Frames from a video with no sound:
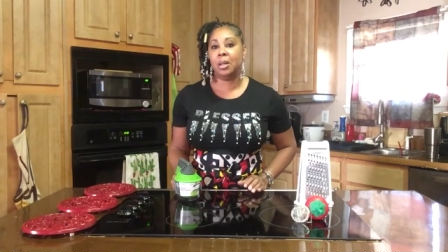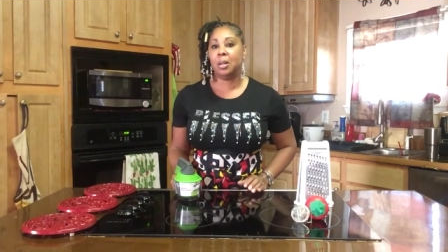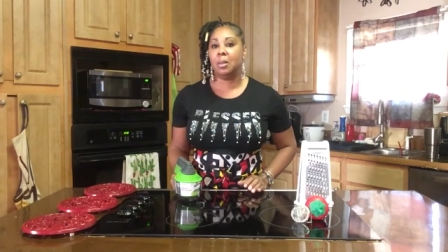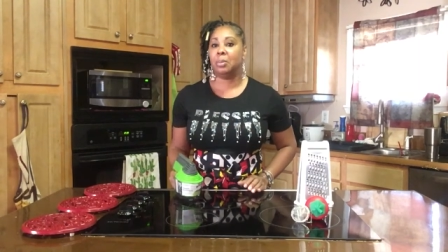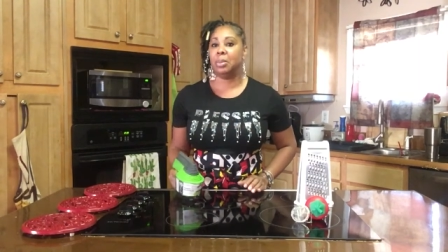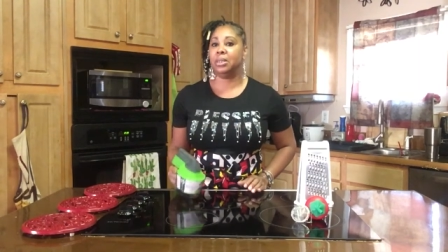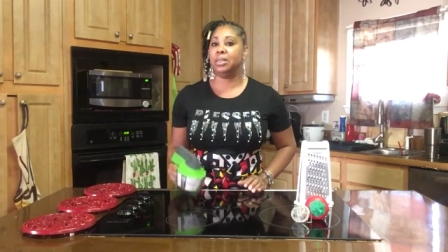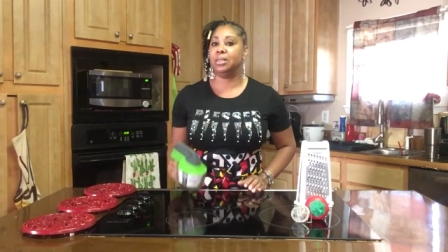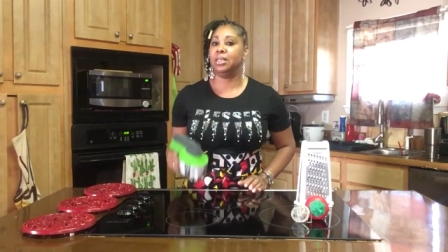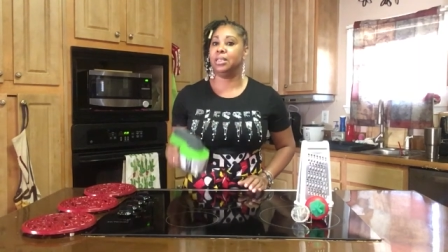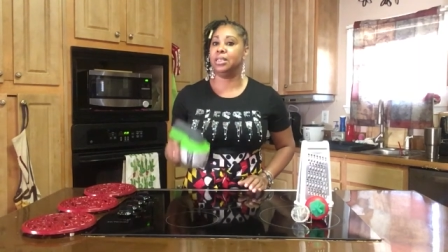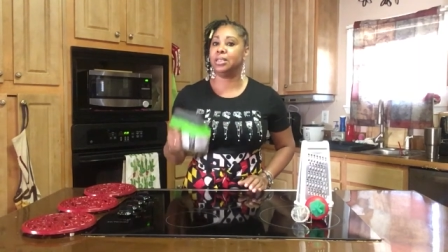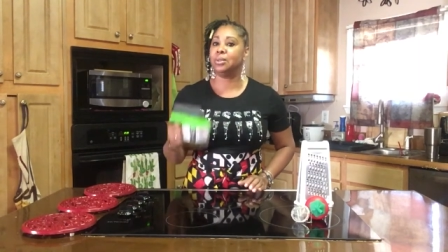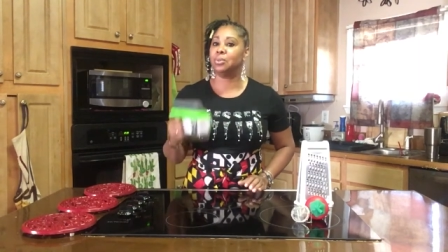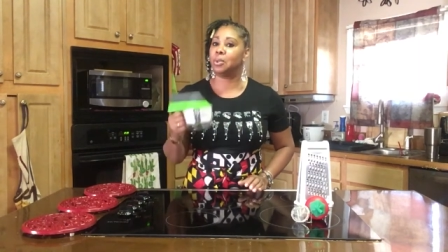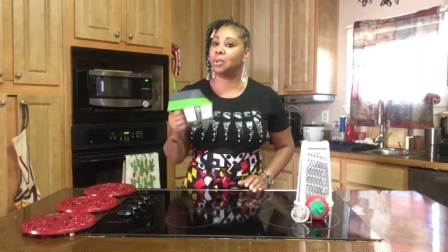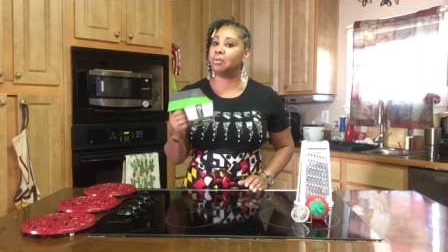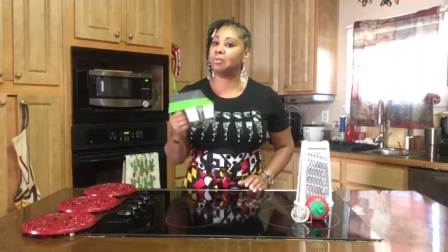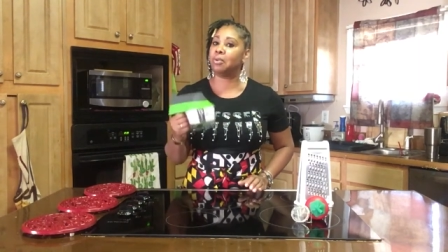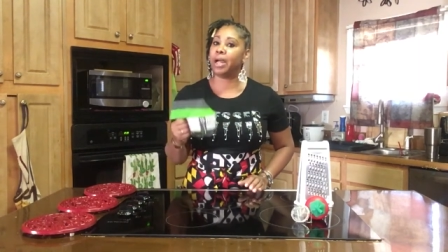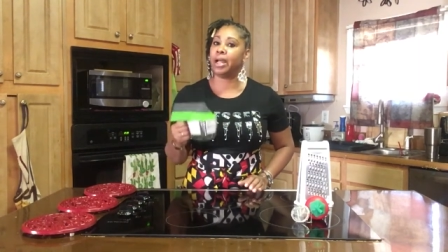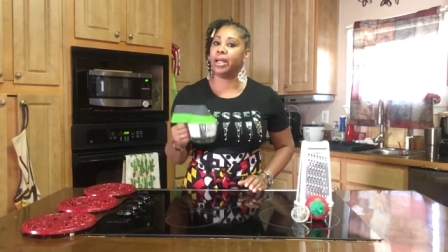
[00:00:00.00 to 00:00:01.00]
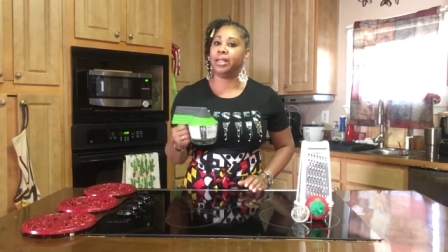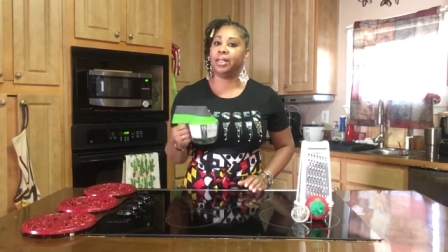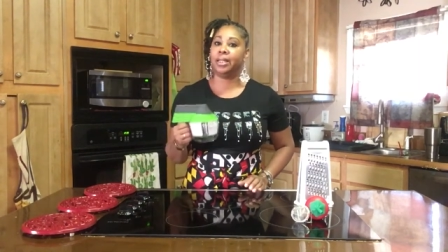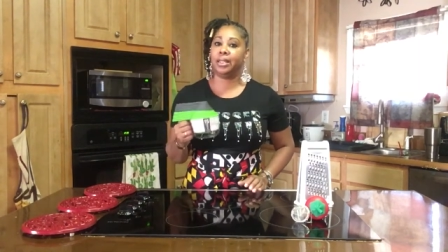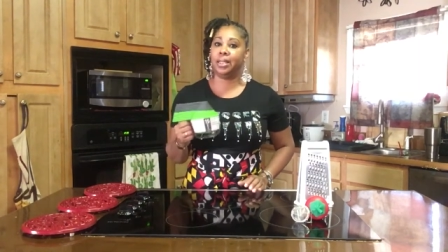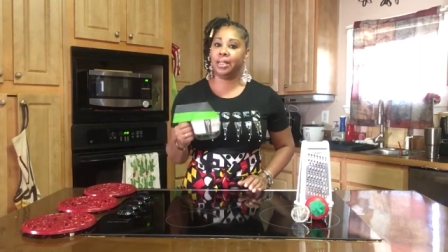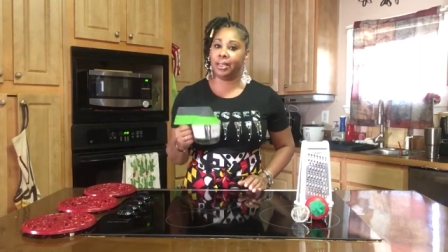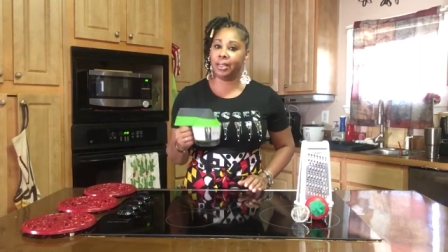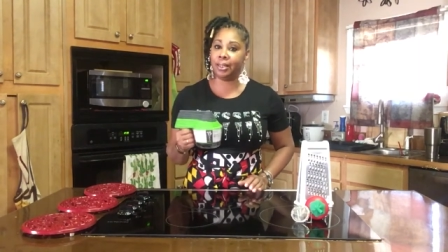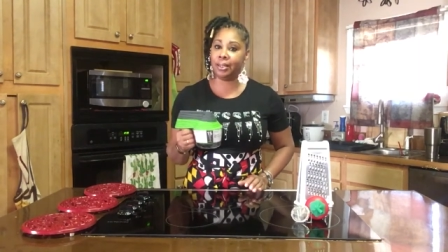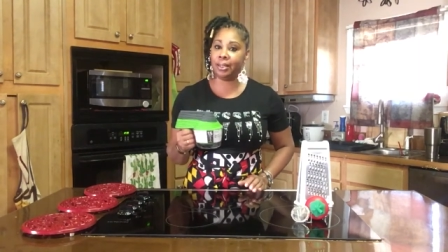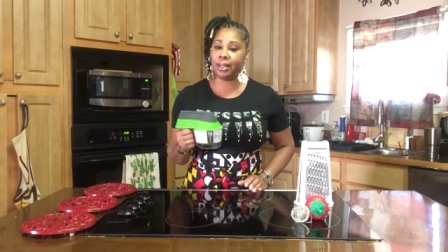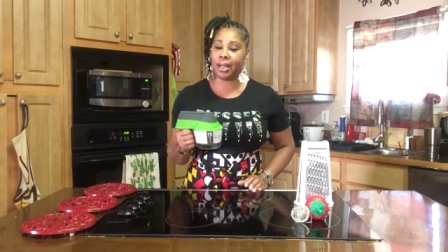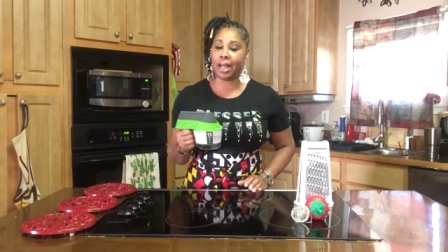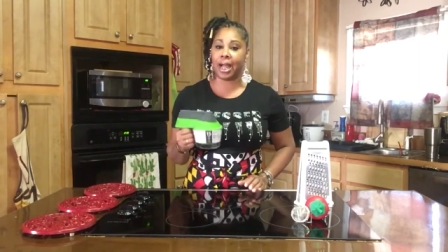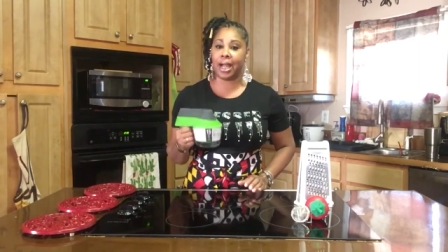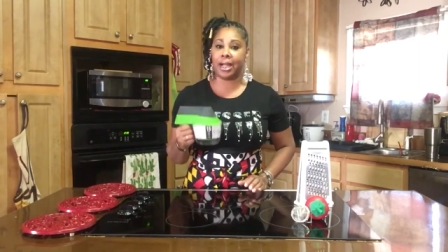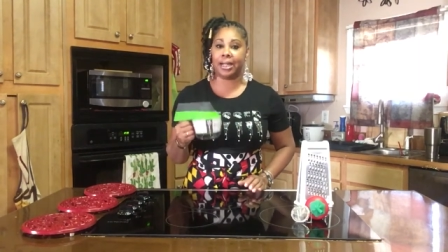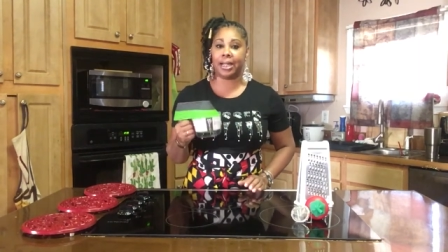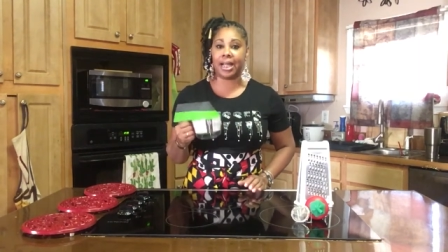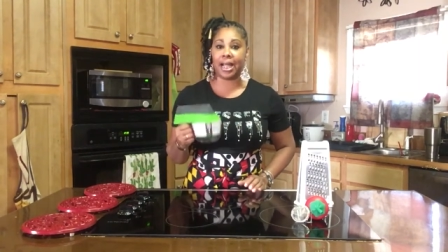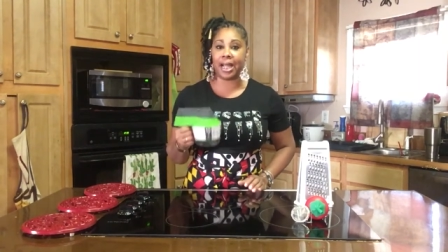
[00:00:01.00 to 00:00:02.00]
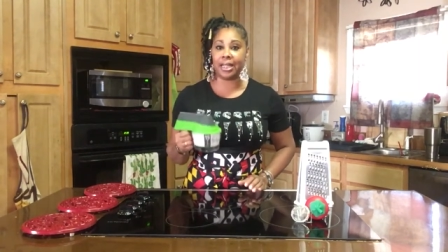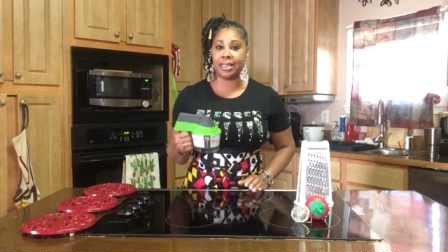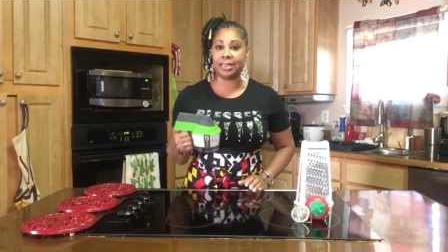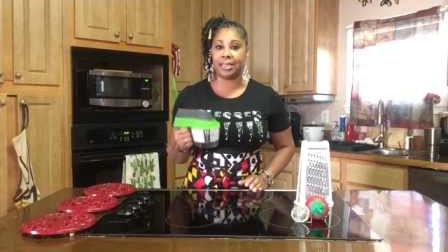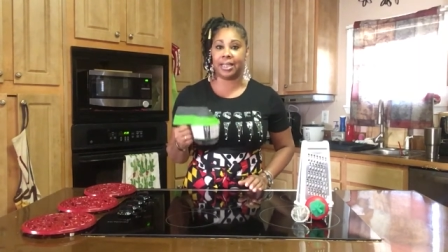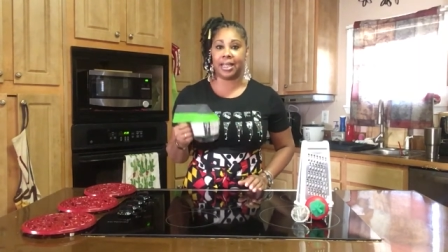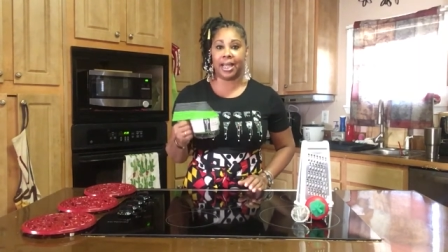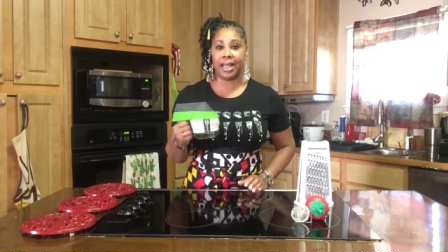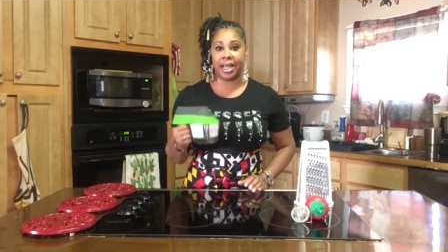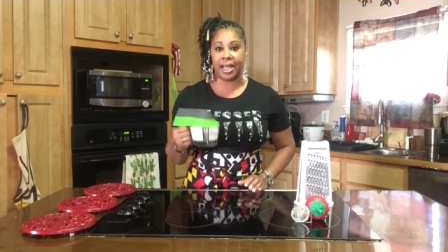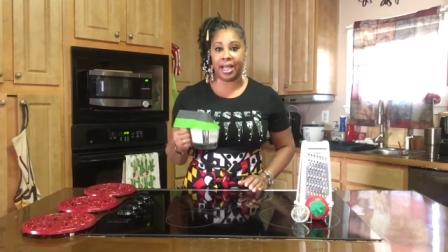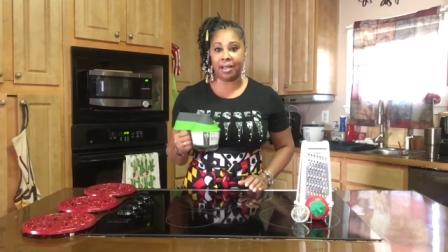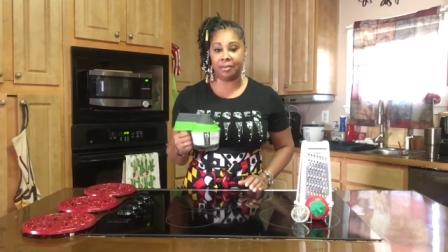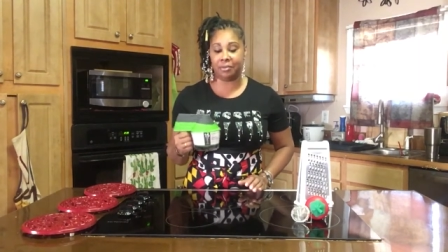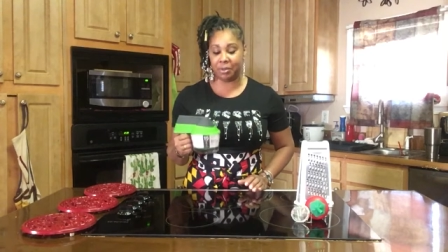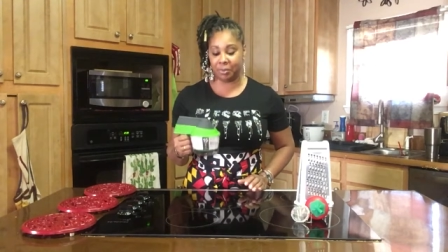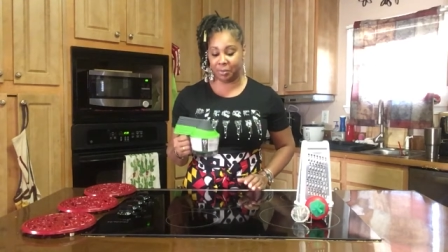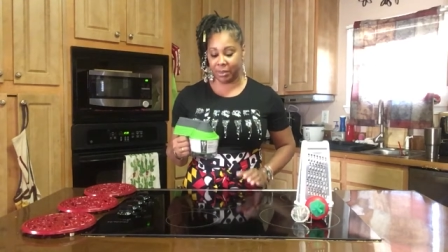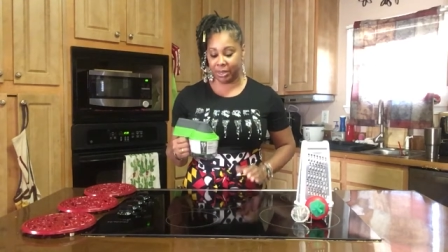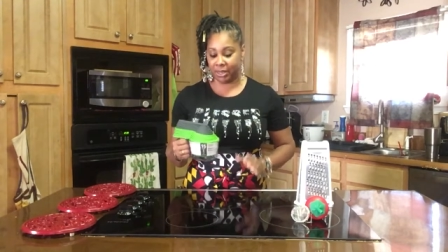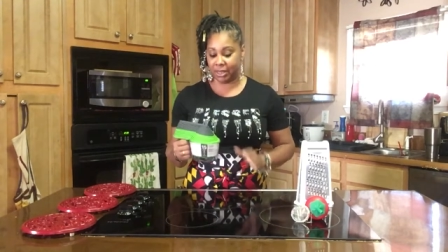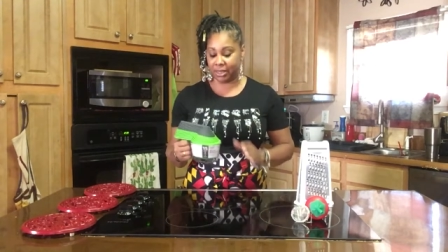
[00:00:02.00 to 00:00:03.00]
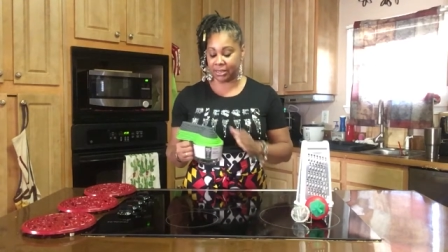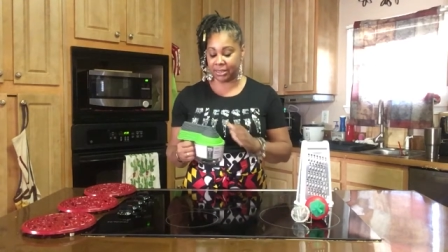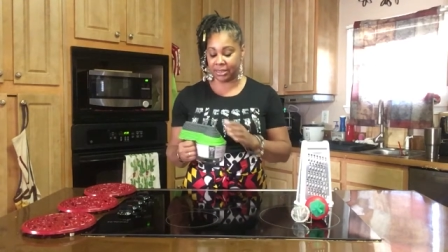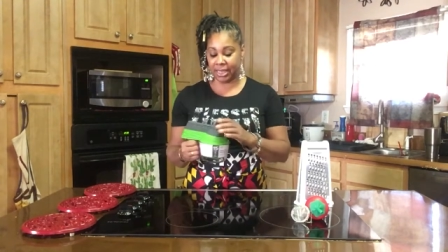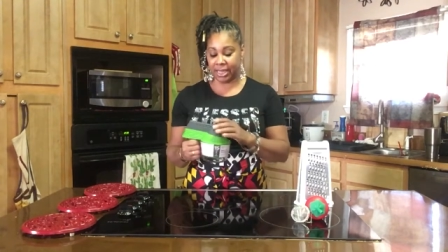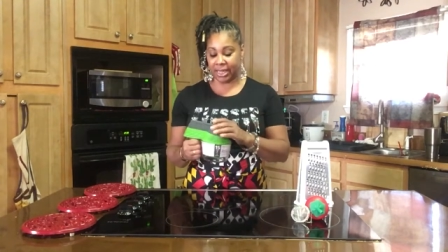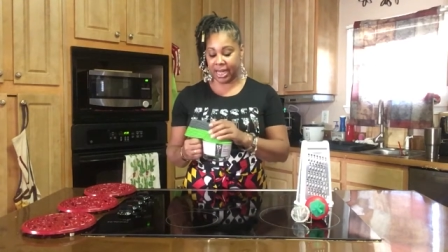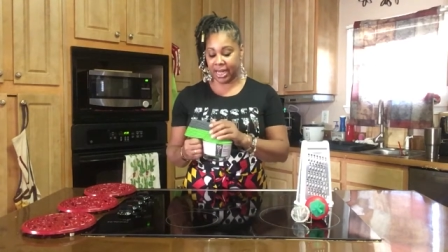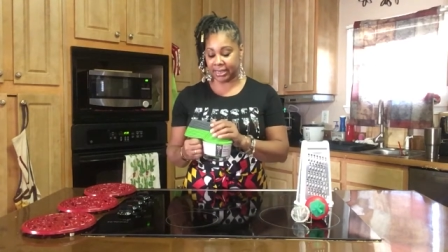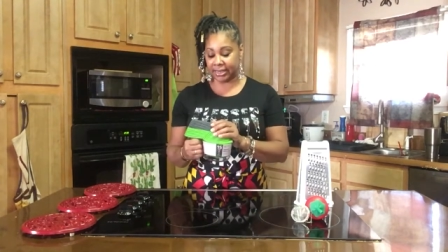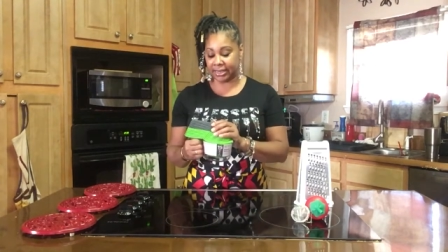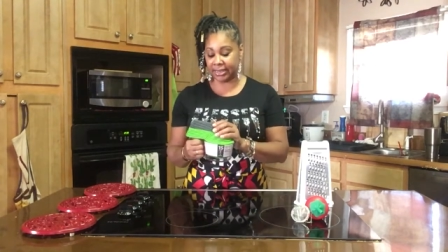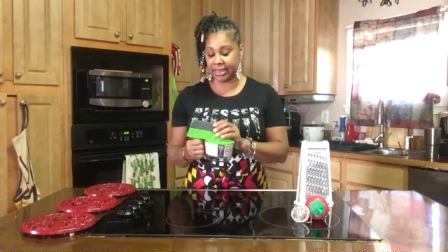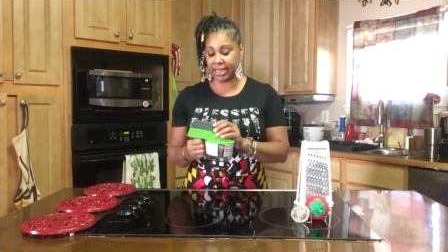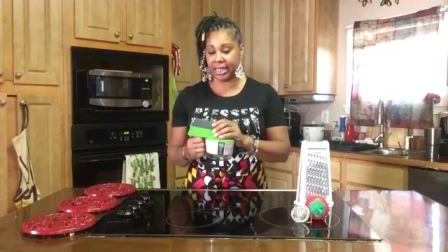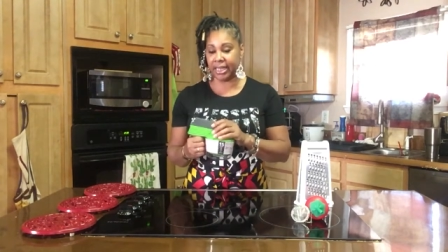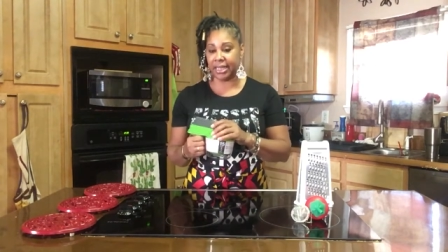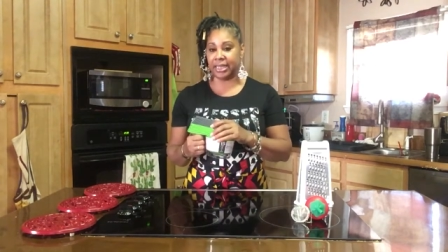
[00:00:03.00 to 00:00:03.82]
but this one right here, I got to have it because like I said,